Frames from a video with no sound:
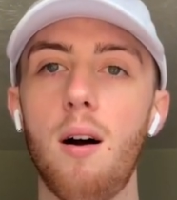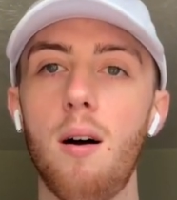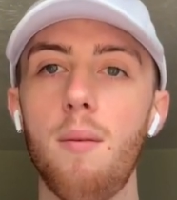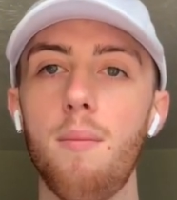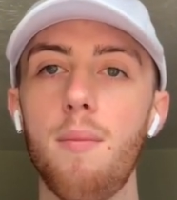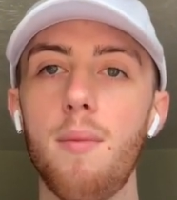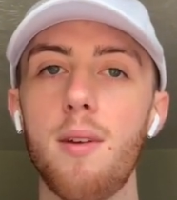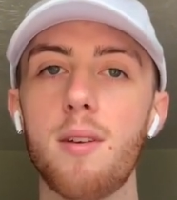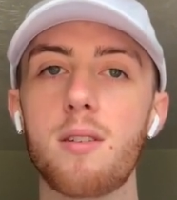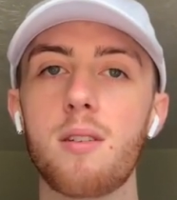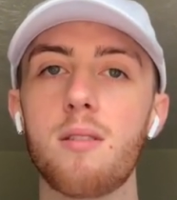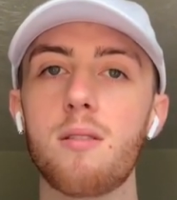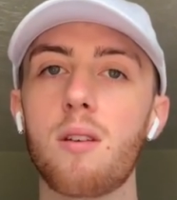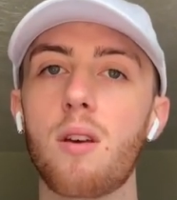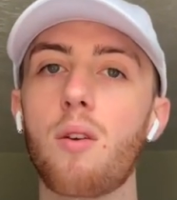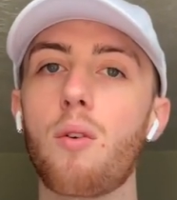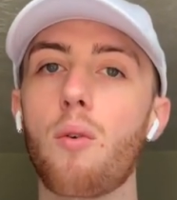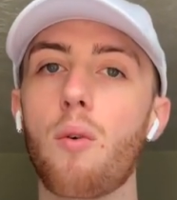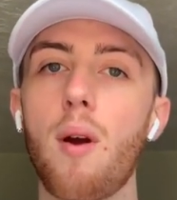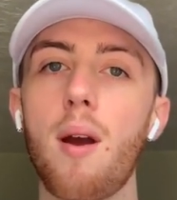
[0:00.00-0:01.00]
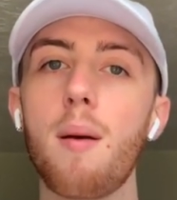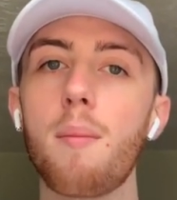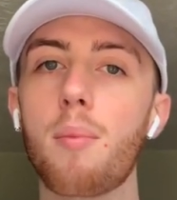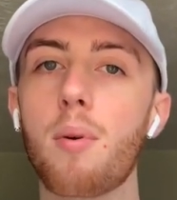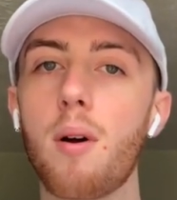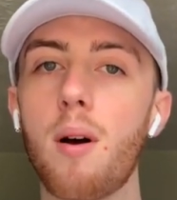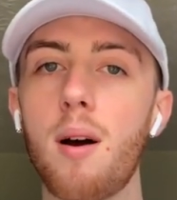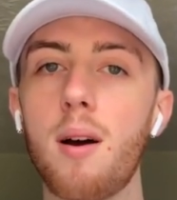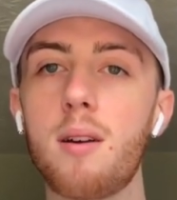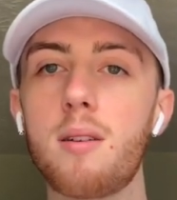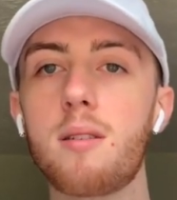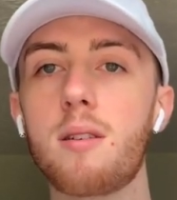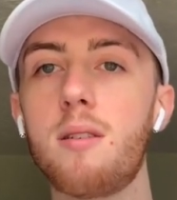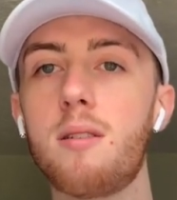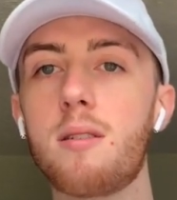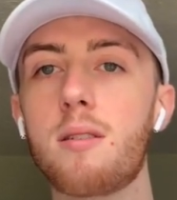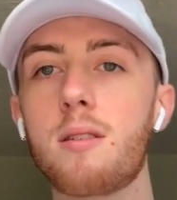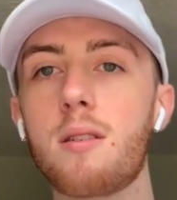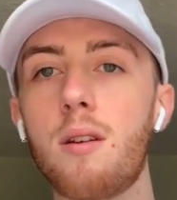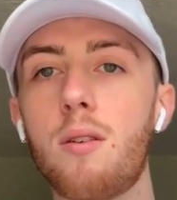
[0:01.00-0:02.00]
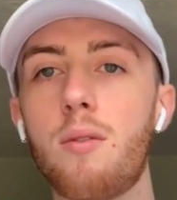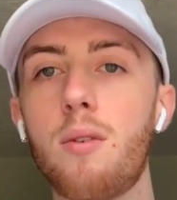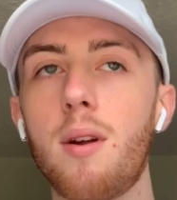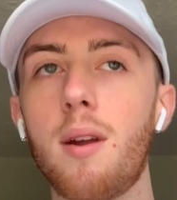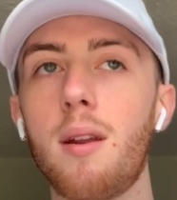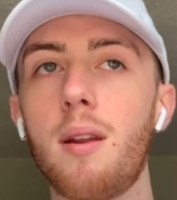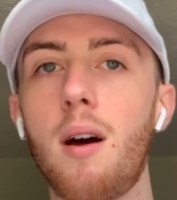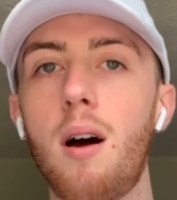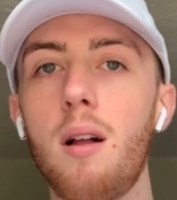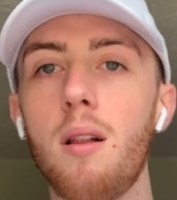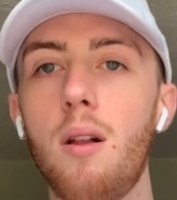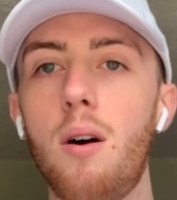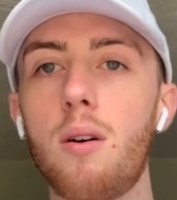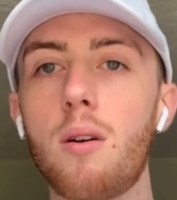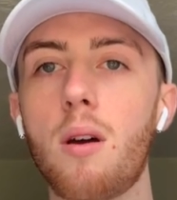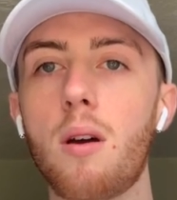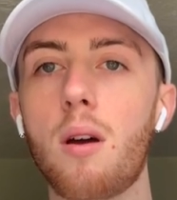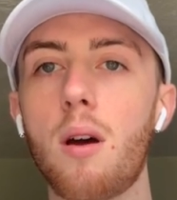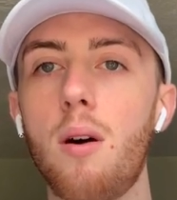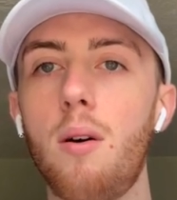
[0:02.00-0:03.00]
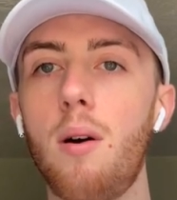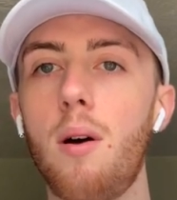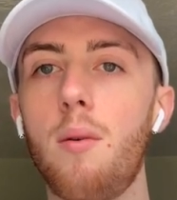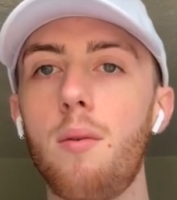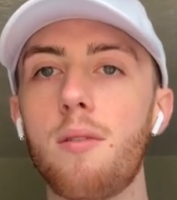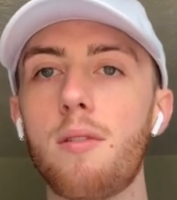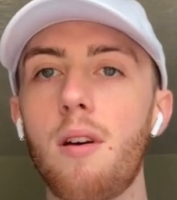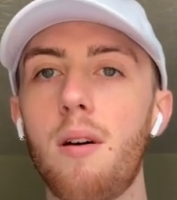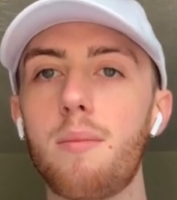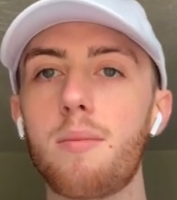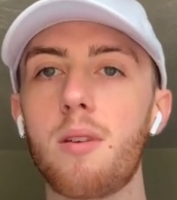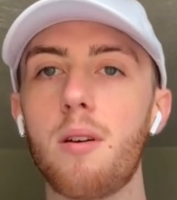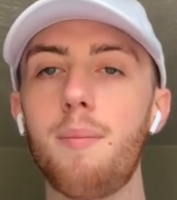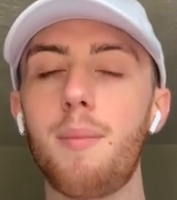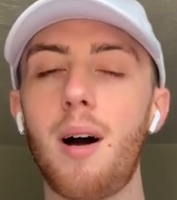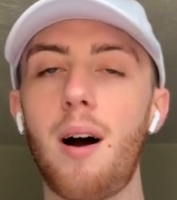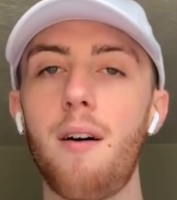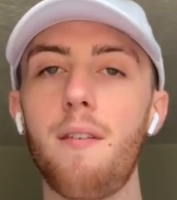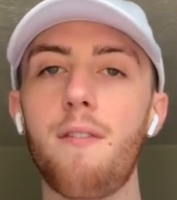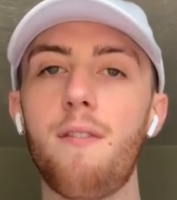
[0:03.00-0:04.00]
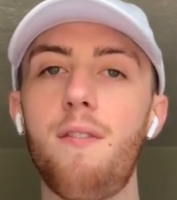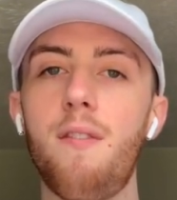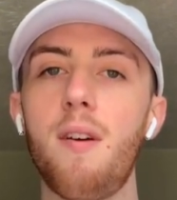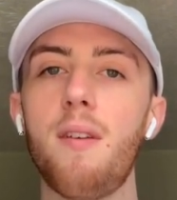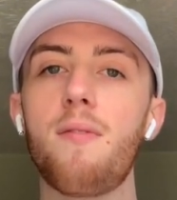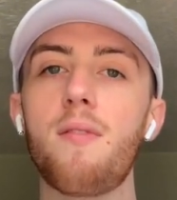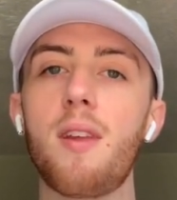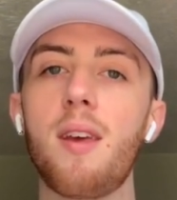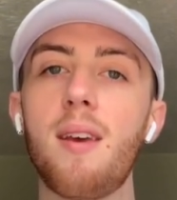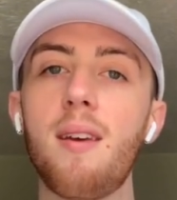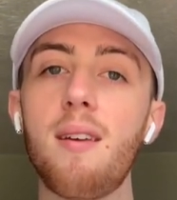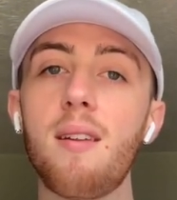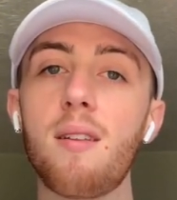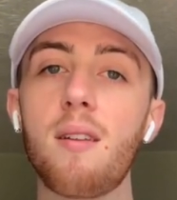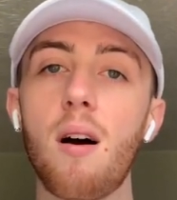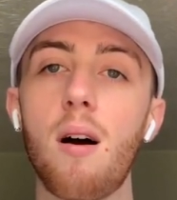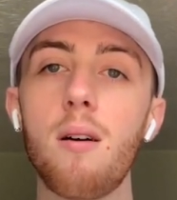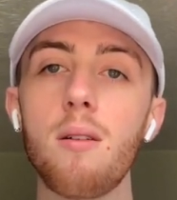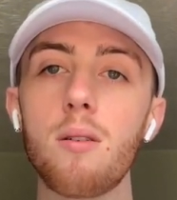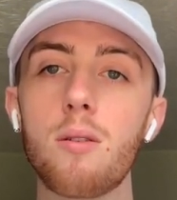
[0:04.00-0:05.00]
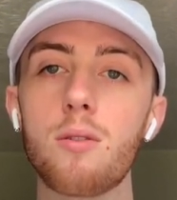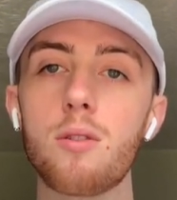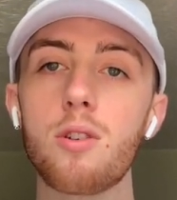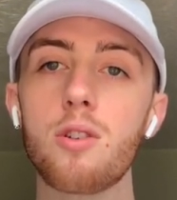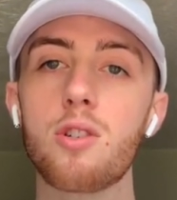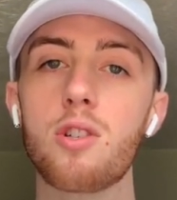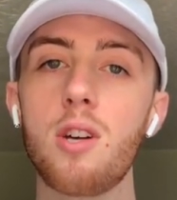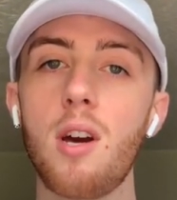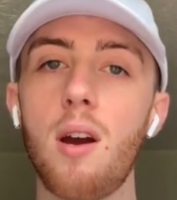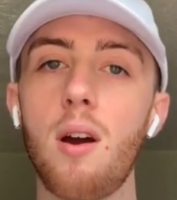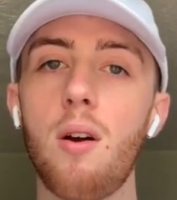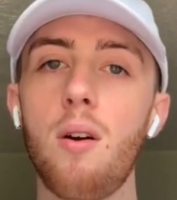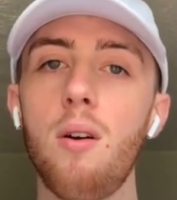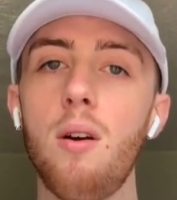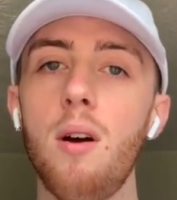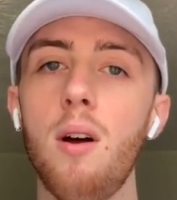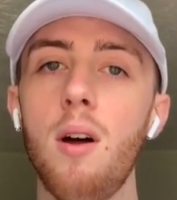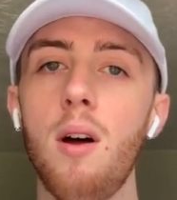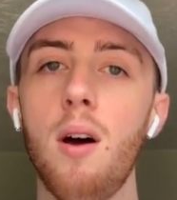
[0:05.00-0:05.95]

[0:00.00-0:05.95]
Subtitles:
This is a great price considering not long ago it was up to about $15 a share.